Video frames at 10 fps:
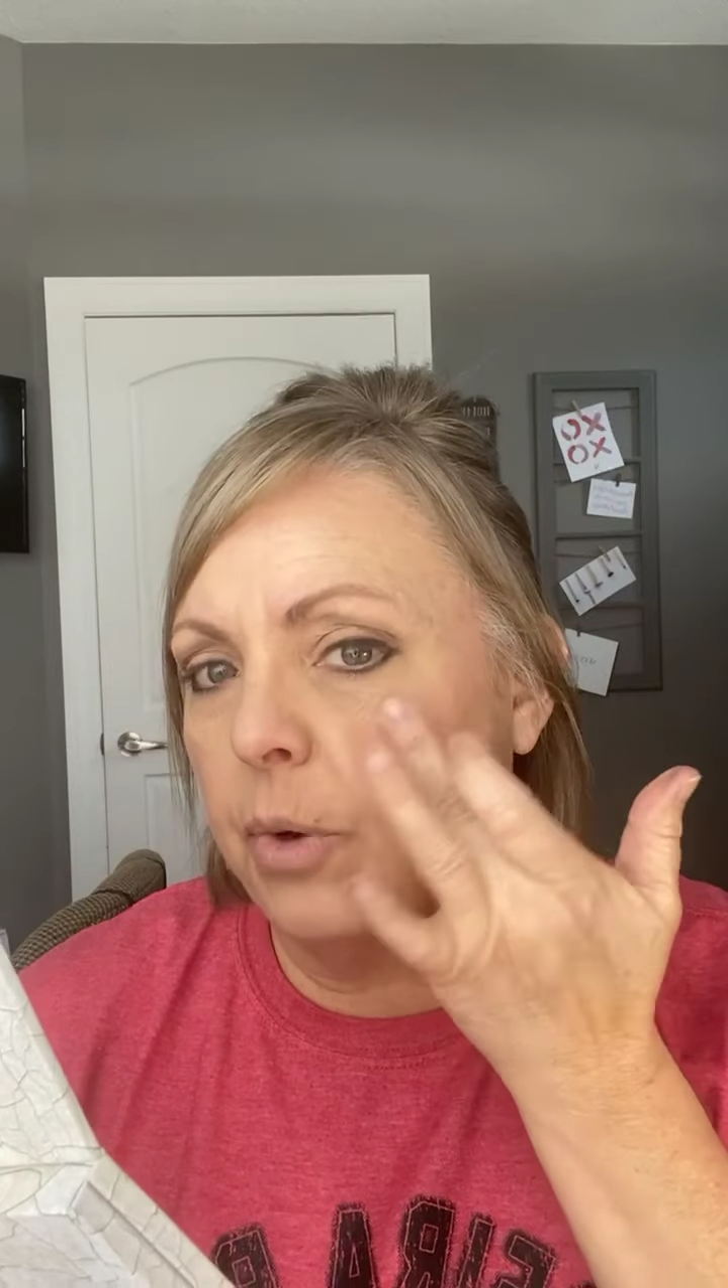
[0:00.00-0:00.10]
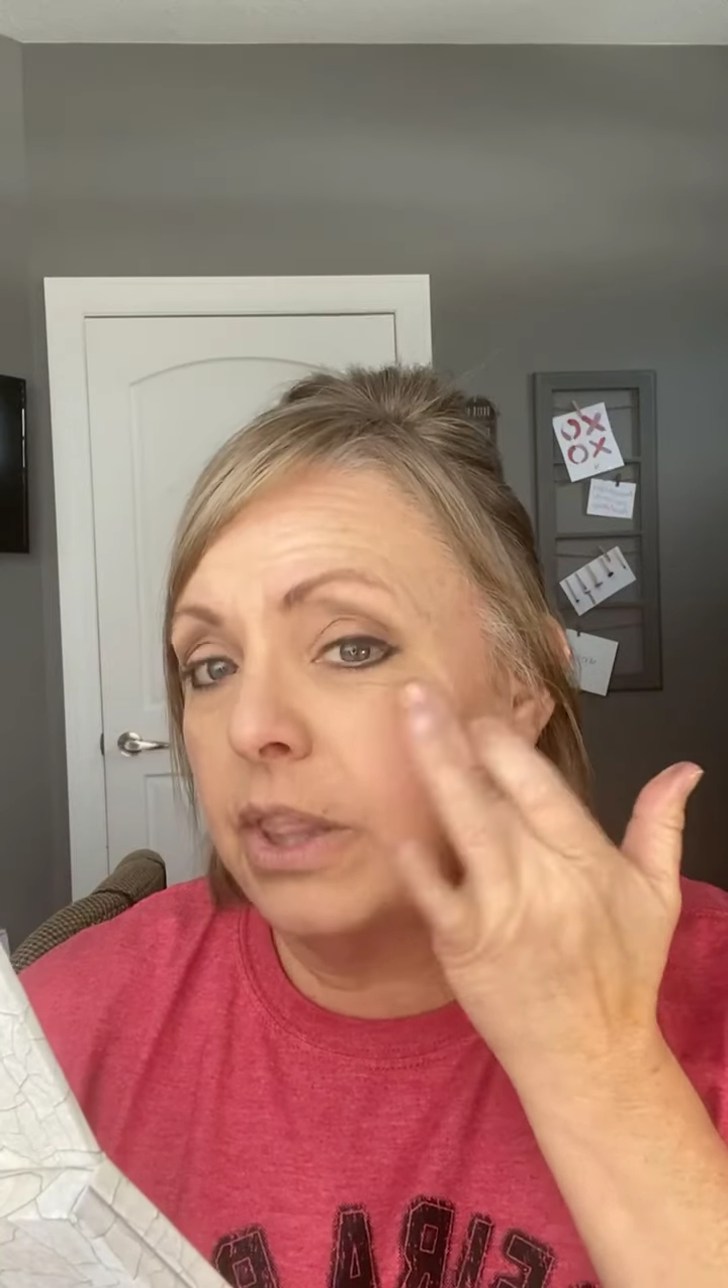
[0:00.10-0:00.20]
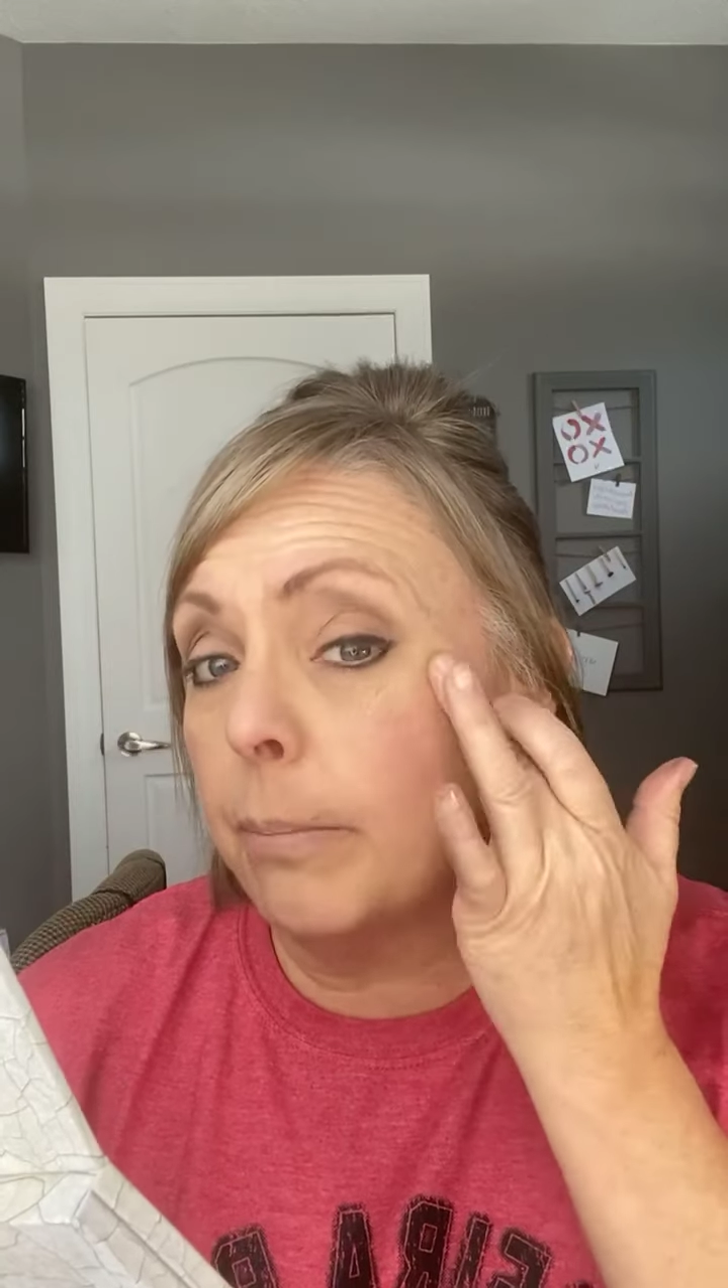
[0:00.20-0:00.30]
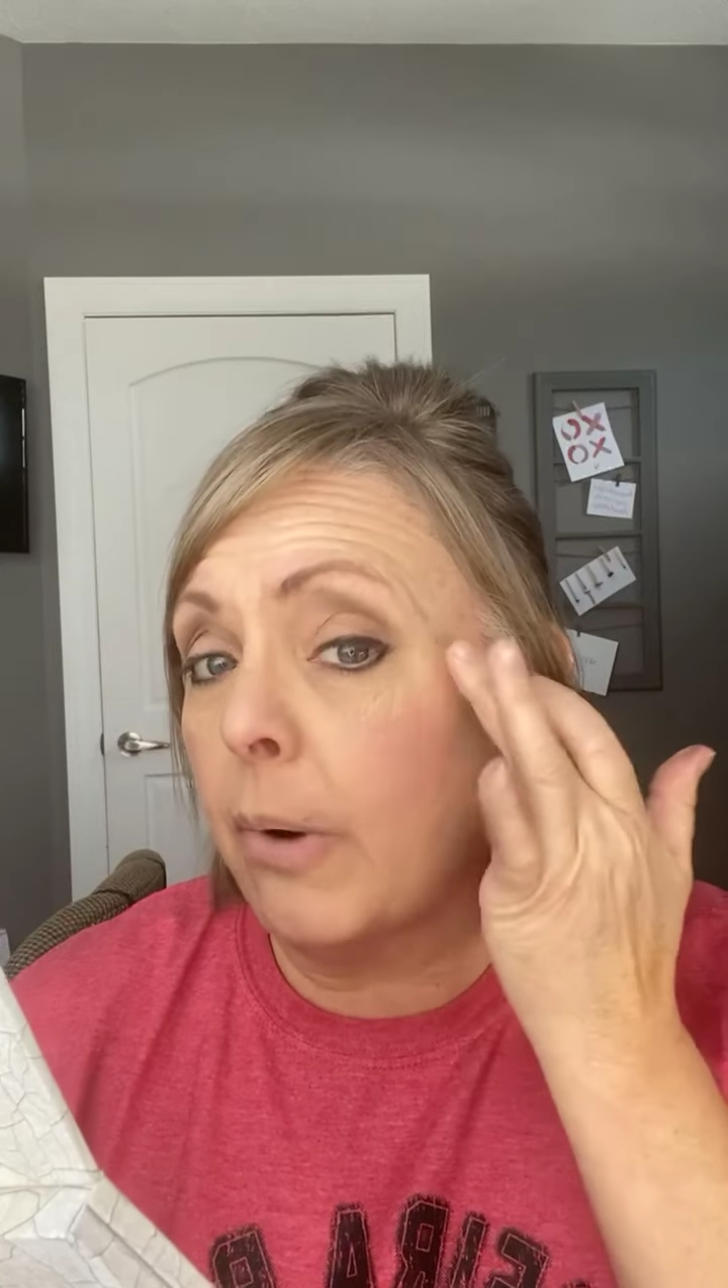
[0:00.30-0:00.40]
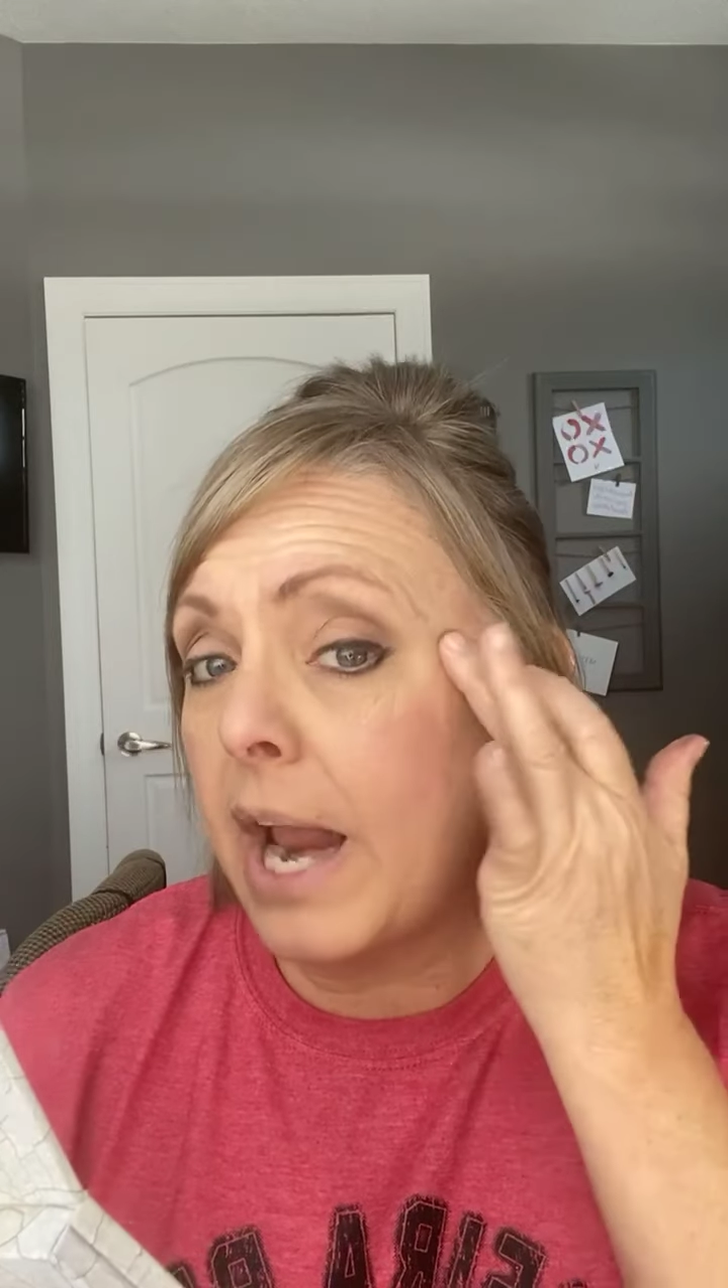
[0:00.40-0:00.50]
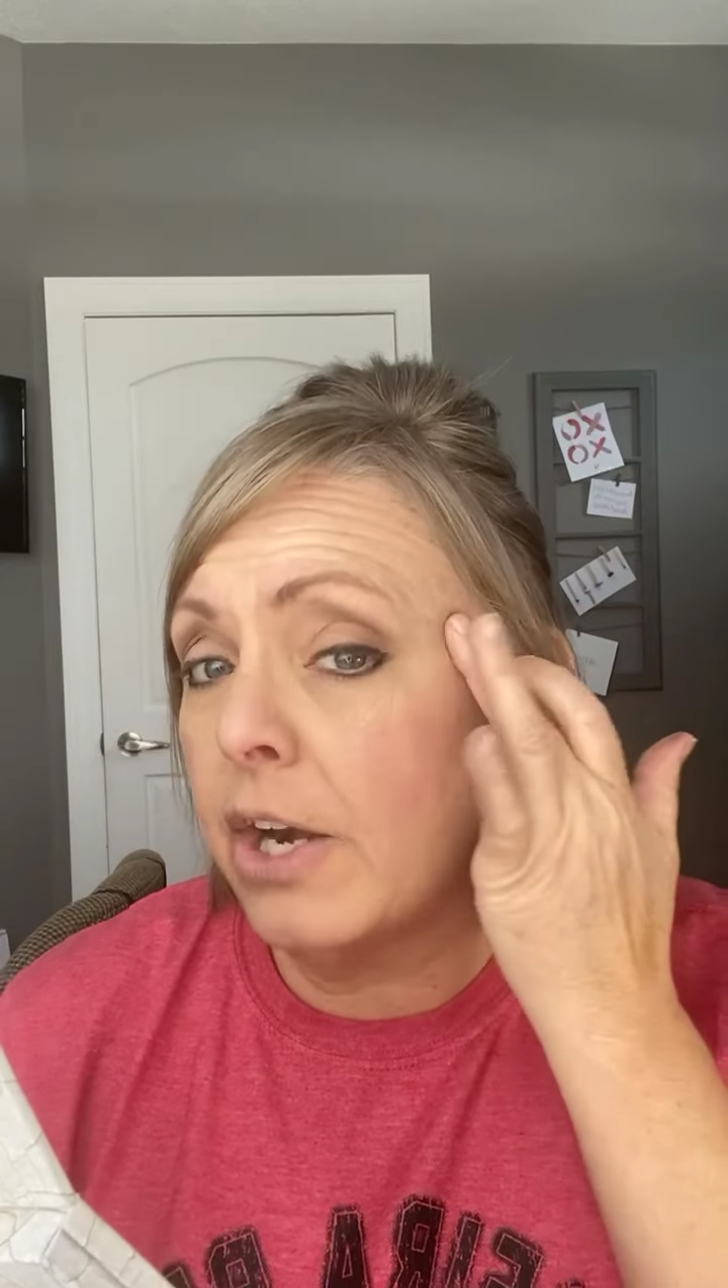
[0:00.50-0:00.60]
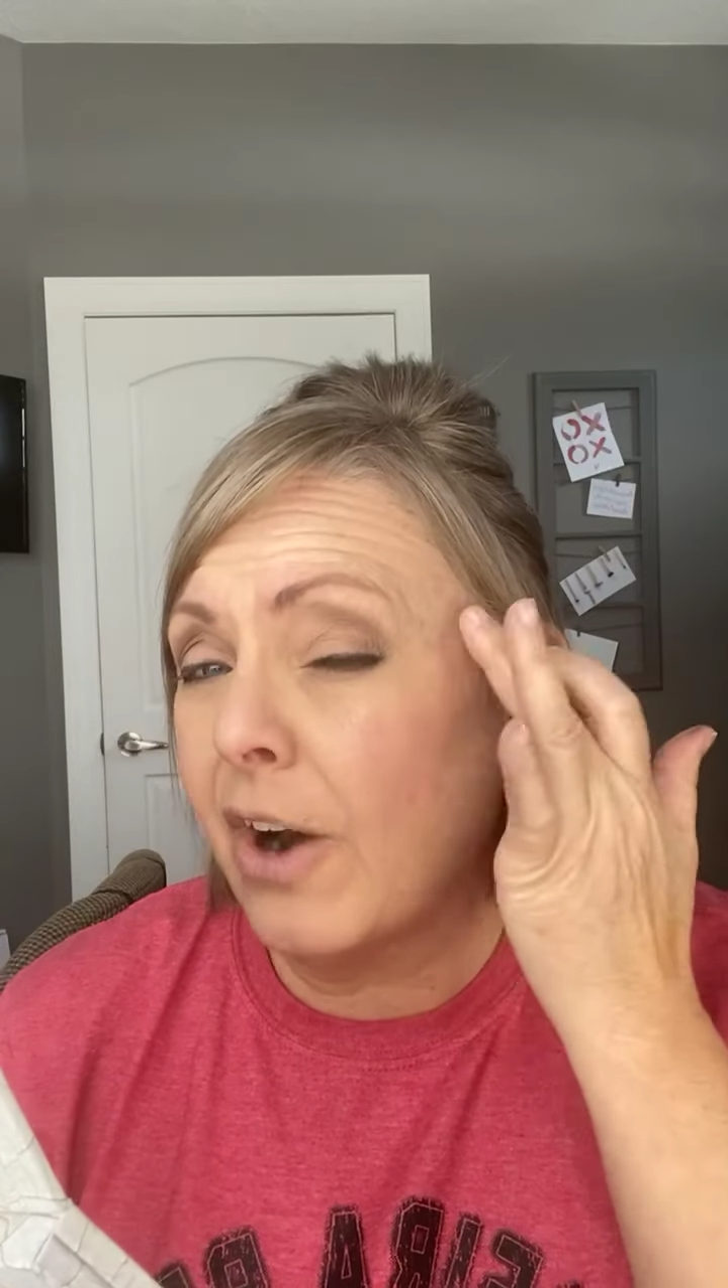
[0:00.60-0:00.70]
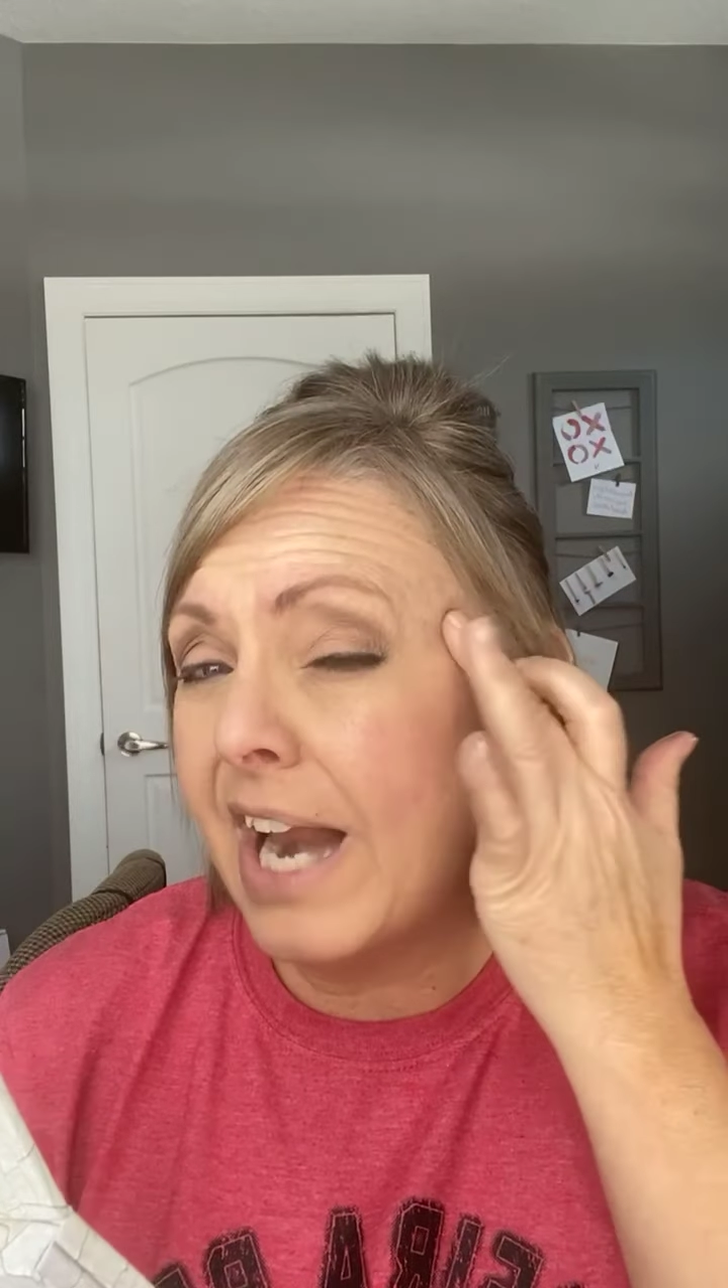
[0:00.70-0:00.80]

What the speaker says: with a brightener,